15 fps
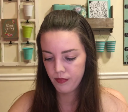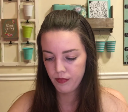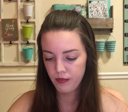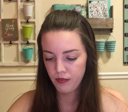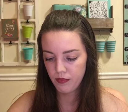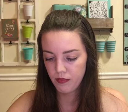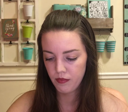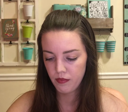
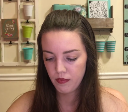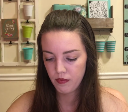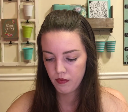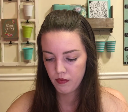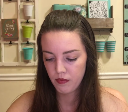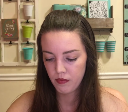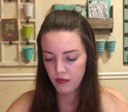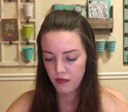
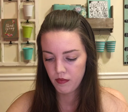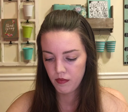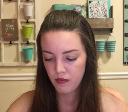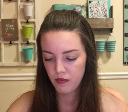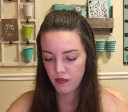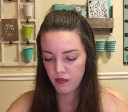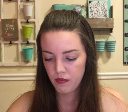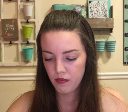
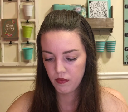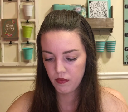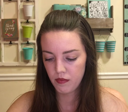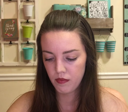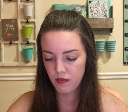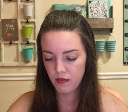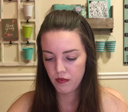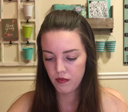
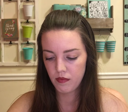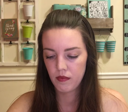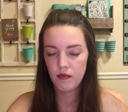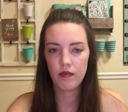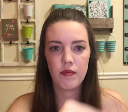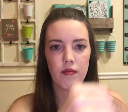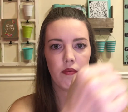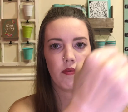
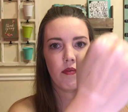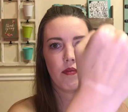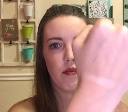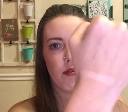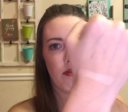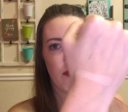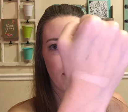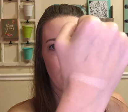Nothing is said.